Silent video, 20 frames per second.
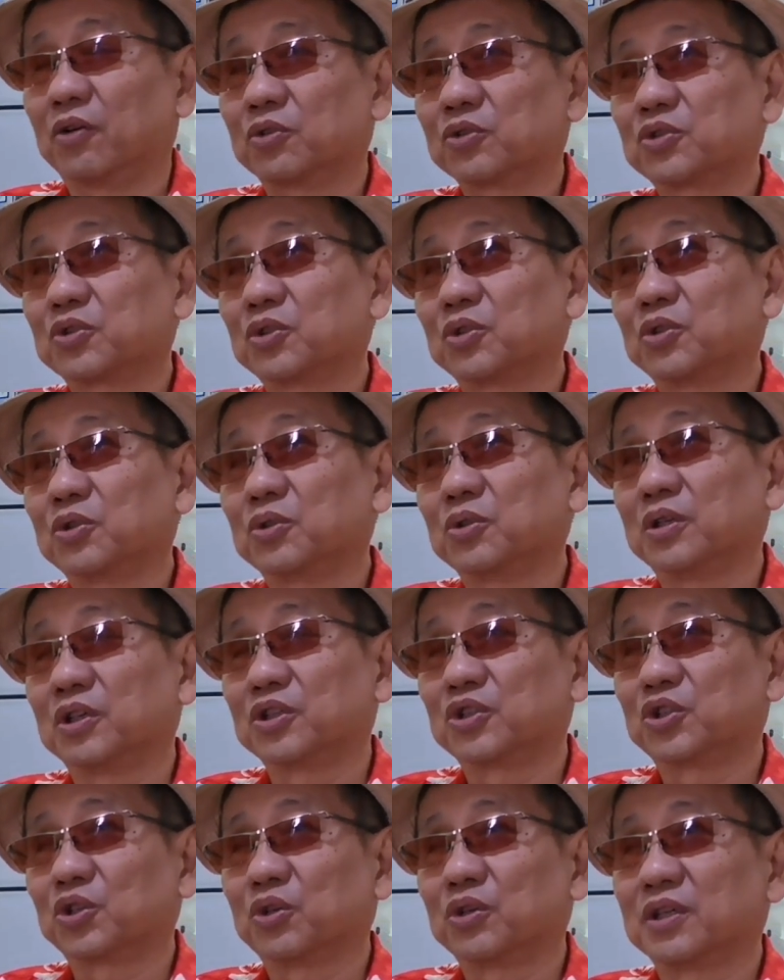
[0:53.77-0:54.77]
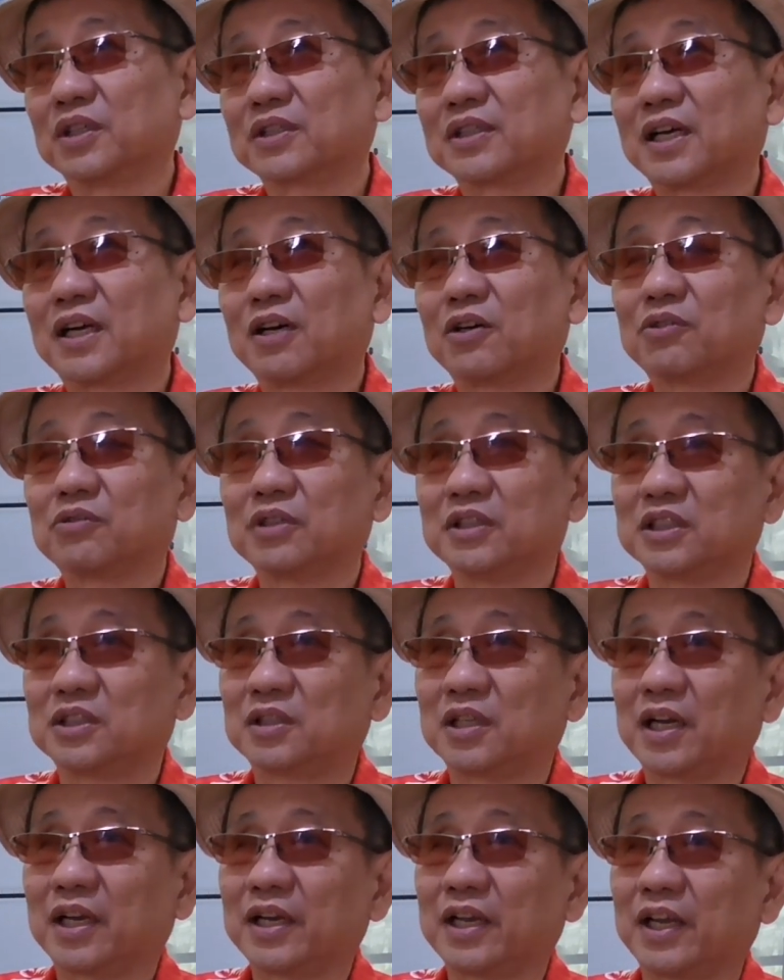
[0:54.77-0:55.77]
also show us how
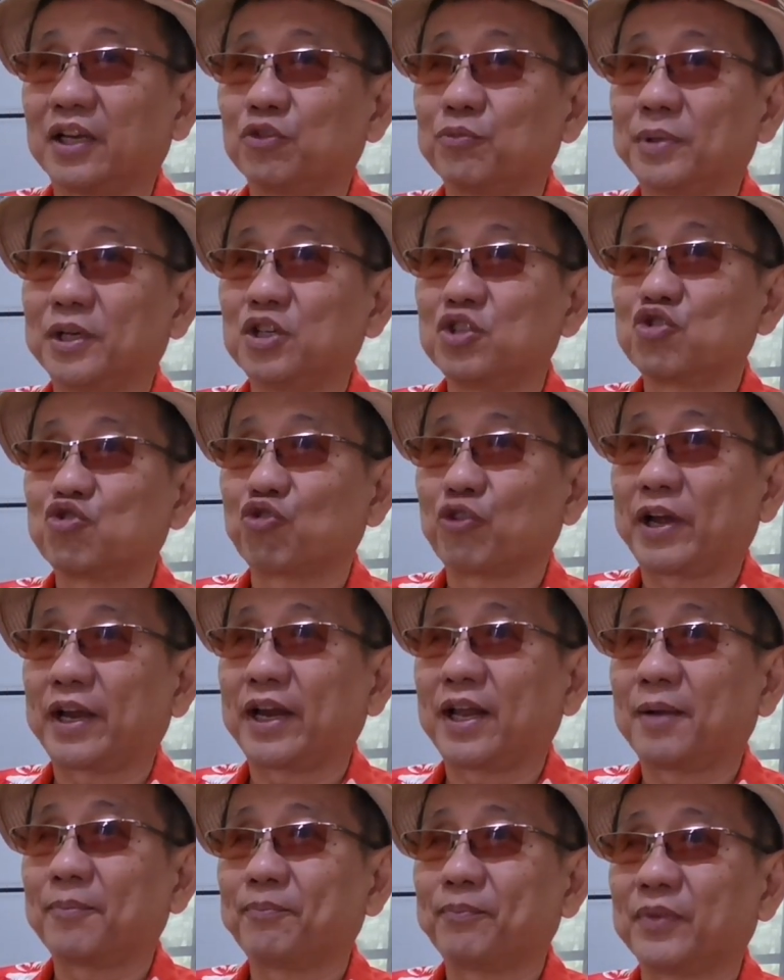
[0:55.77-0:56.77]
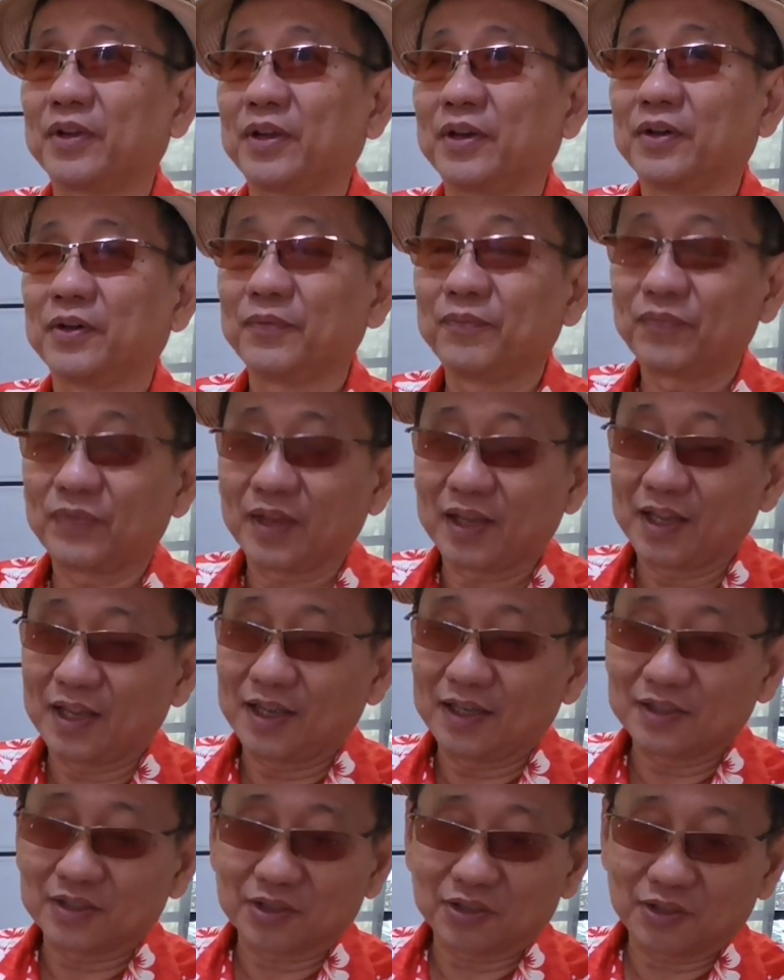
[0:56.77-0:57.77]
it's done and being dried up.
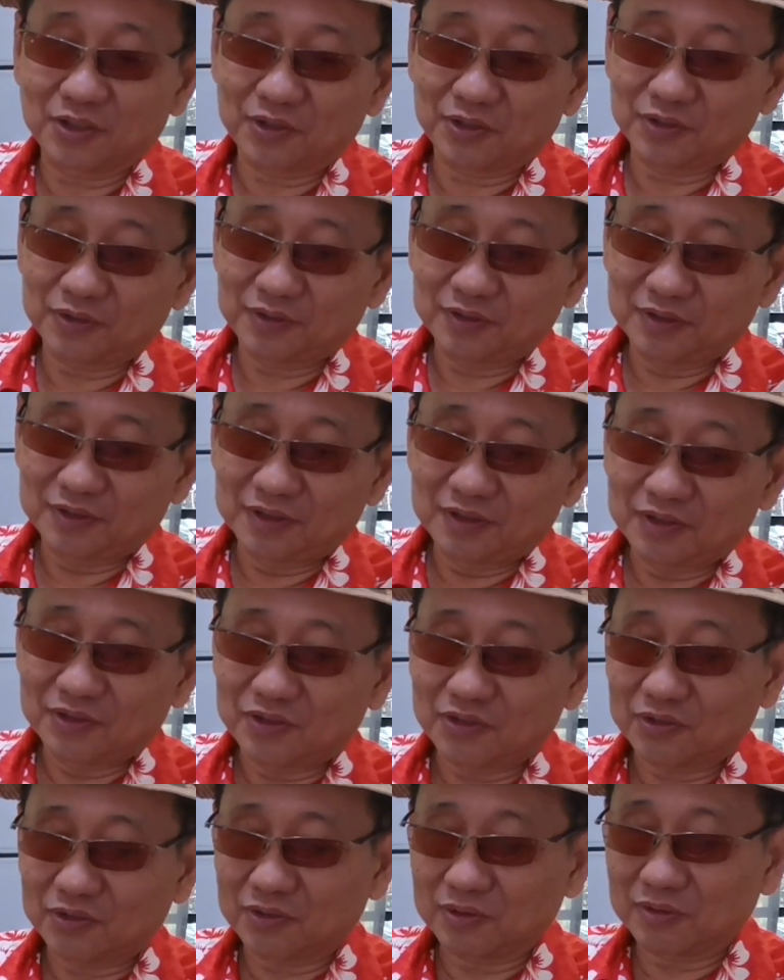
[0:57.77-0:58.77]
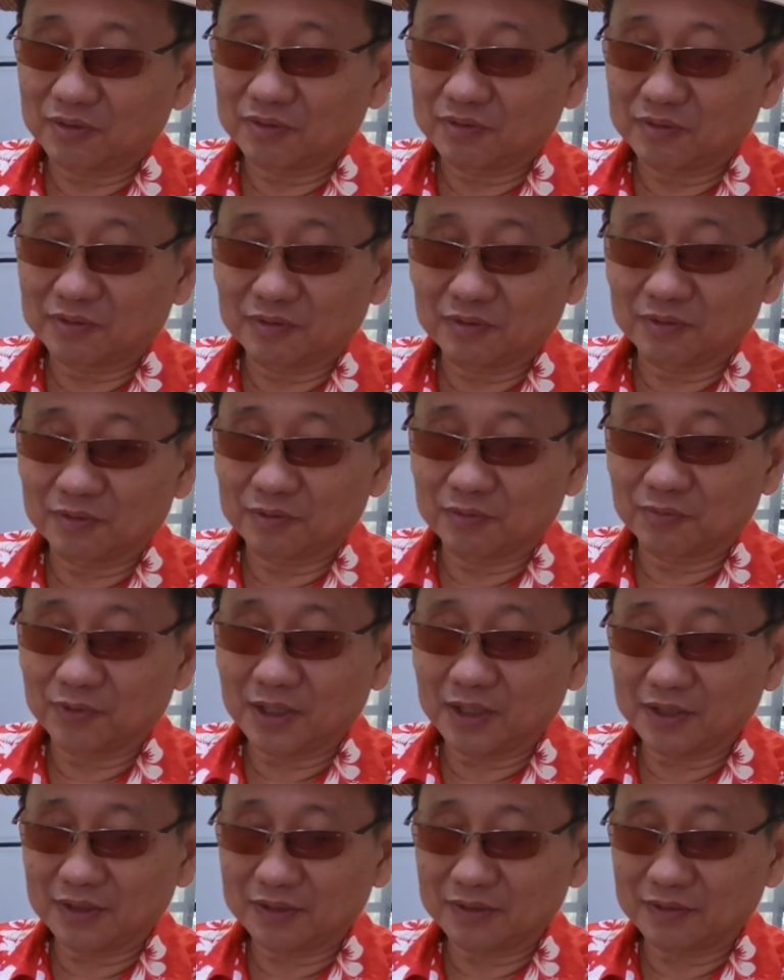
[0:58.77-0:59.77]
So
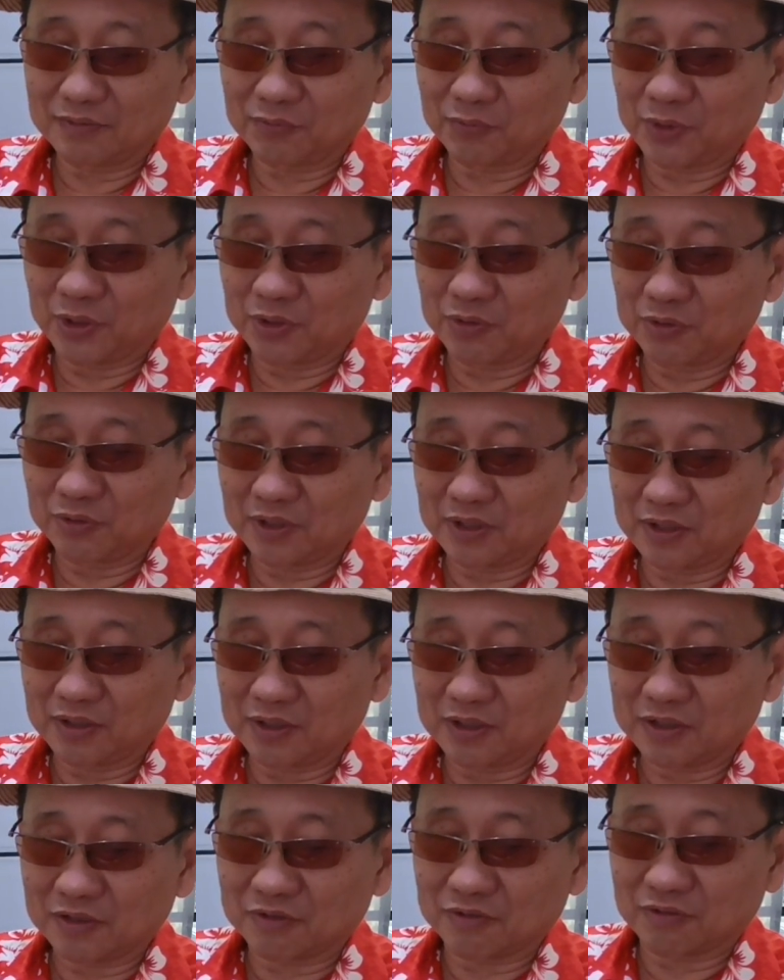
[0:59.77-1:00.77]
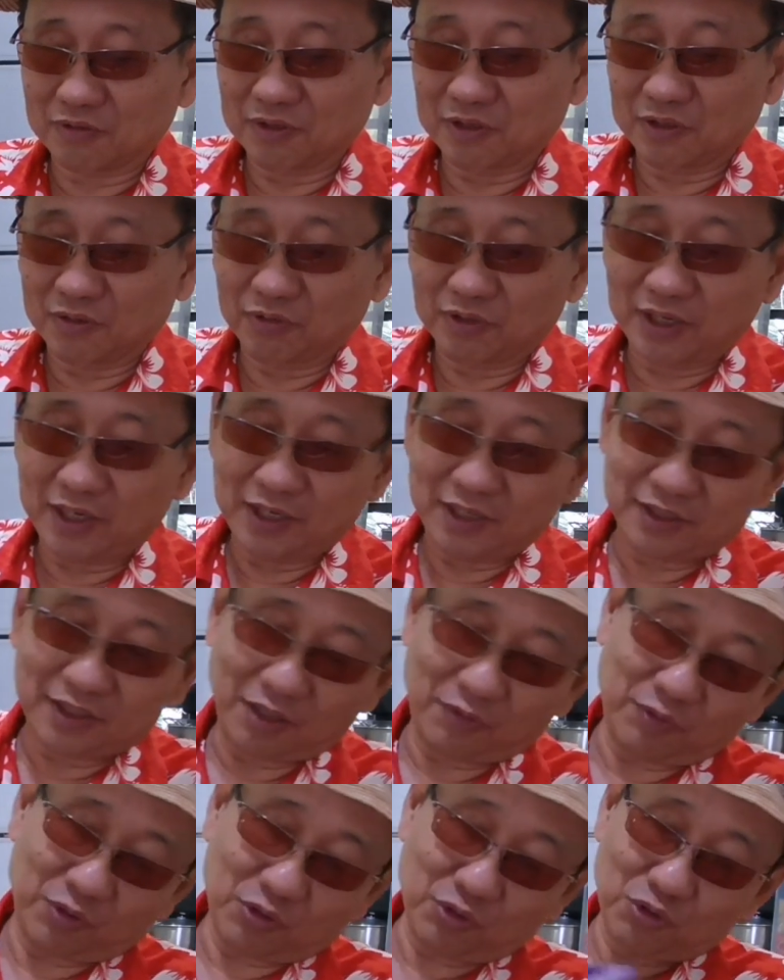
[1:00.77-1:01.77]
what we do today
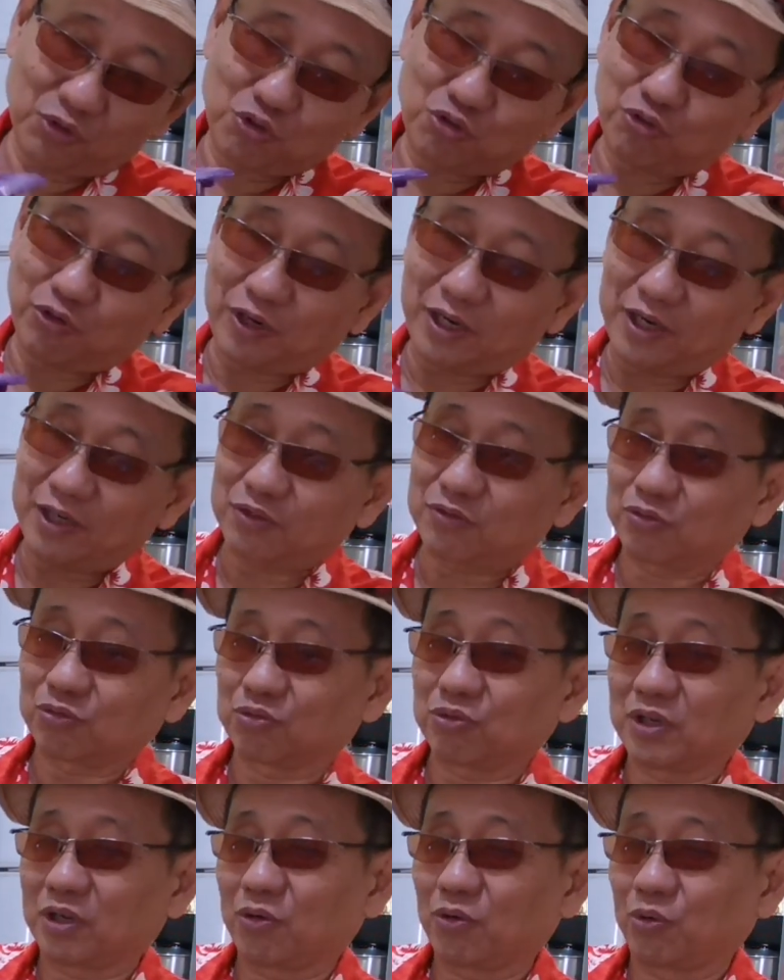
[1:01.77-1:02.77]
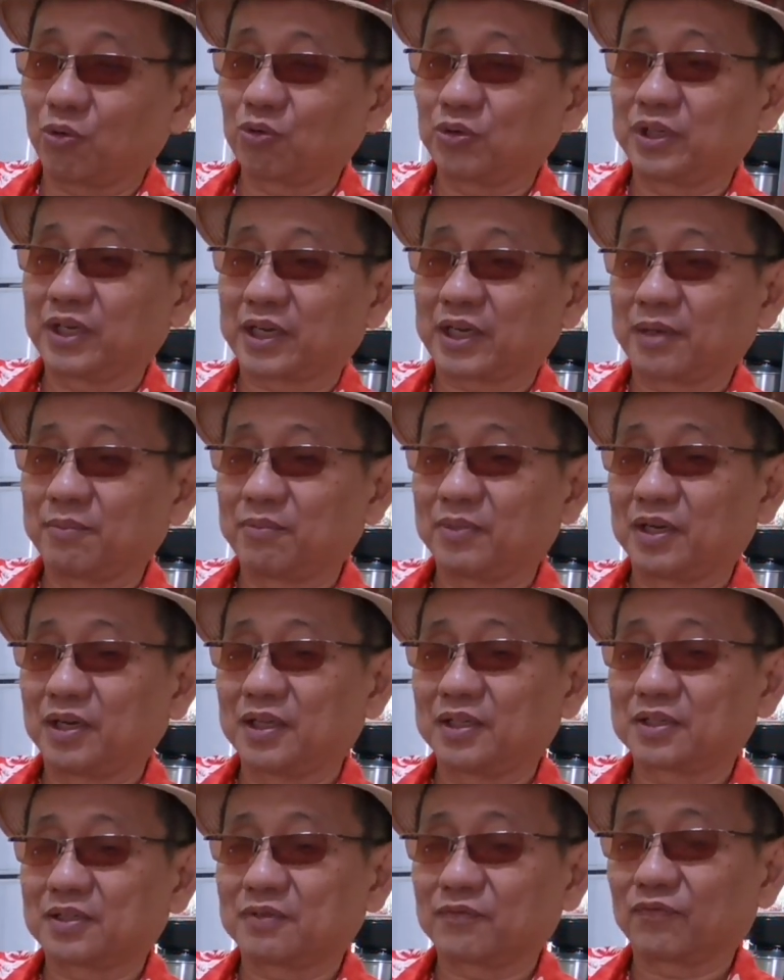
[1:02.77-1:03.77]
is that we're going to try to do our own ikan
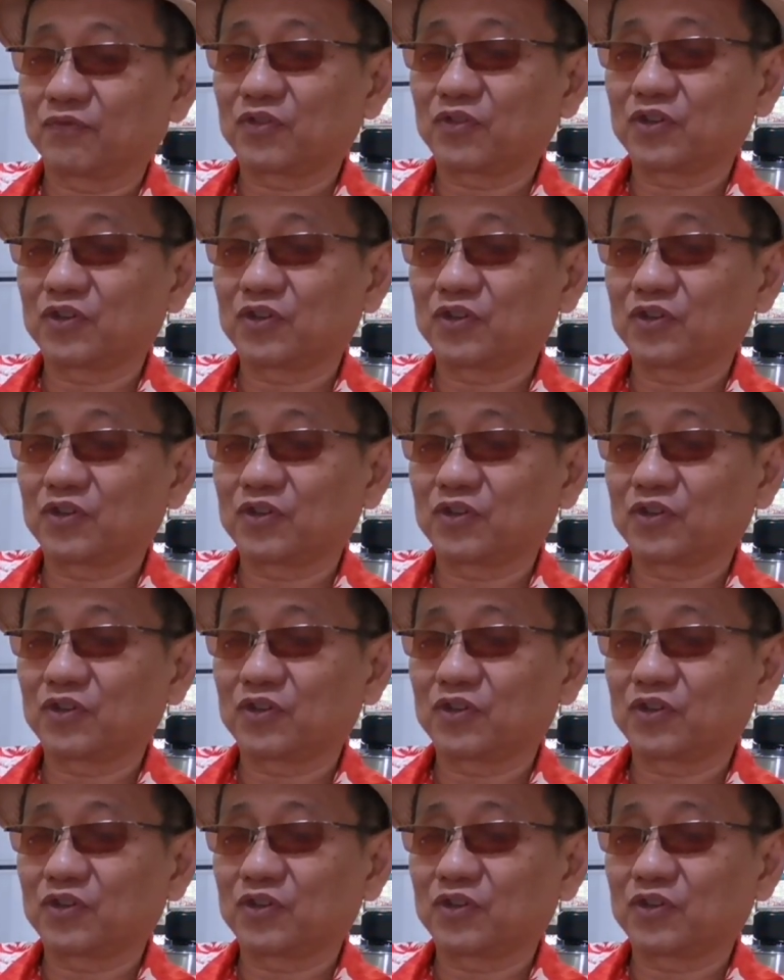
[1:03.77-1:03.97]
bilis,